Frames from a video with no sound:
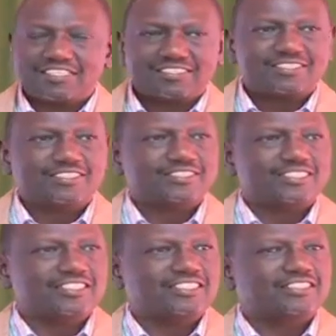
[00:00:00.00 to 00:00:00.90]
that
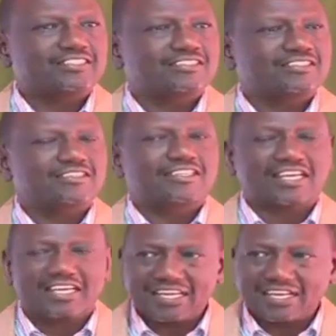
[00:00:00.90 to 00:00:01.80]
the criminal
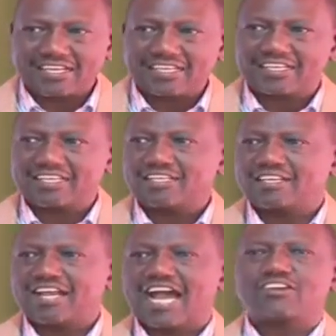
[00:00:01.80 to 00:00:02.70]
justice system,
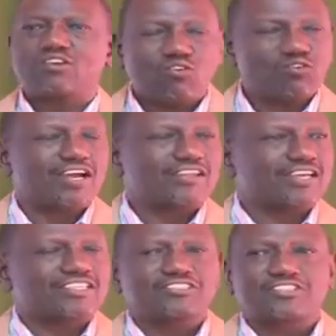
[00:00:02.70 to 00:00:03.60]
the
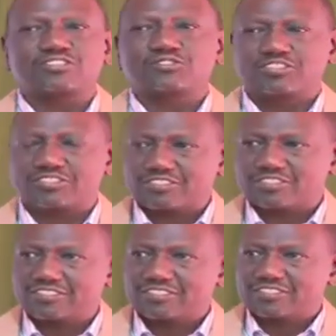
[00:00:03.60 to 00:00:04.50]
DCI,
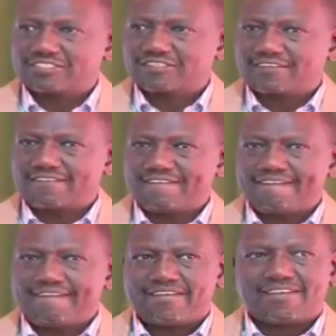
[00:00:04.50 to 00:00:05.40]
the
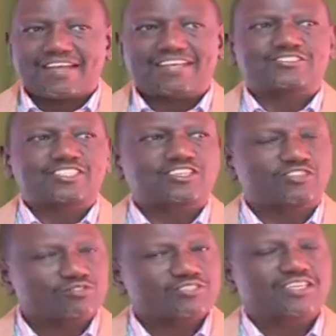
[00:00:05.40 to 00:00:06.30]
EACC,
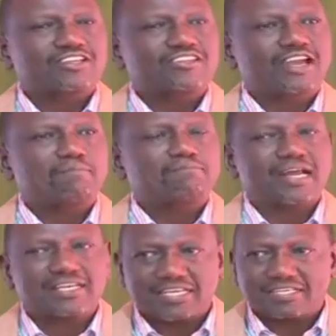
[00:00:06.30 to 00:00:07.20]
the KRA,
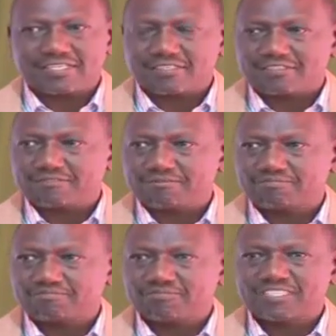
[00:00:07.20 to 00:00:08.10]
and all
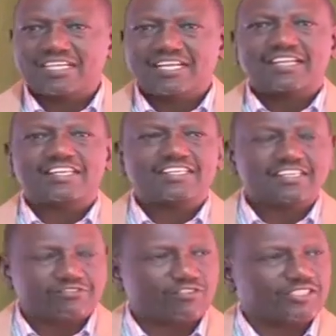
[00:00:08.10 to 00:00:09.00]
other
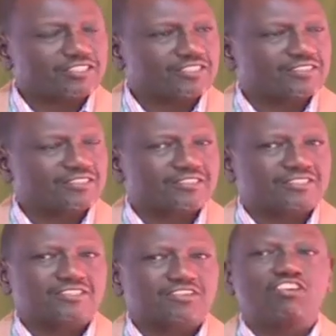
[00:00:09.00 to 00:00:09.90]
institutions
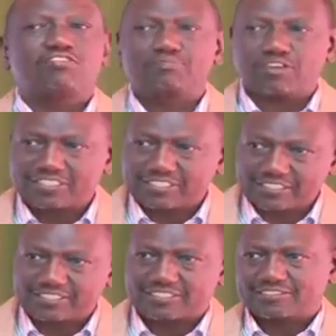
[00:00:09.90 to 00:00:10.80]

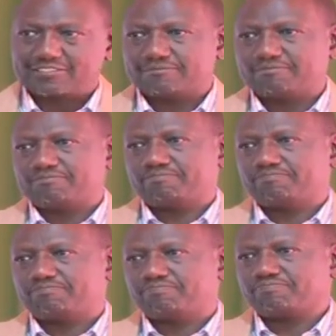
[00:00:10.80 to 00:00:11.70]
execute their
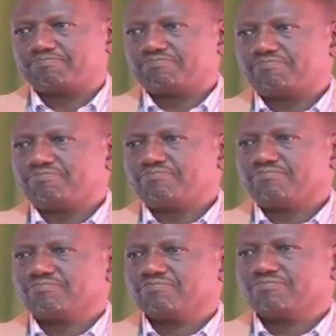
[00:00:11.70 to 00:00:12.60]
mandate
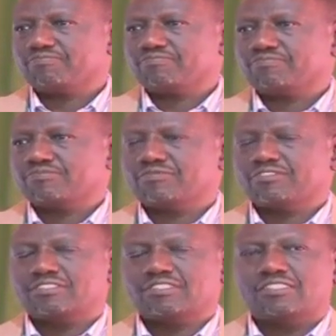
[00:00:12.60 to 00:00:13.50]

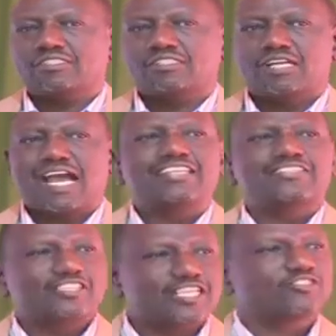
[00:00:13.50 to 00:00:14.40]
devoid
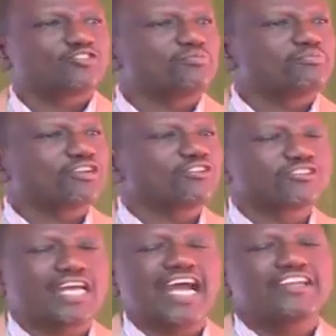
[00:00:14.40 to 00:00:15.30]
of politics.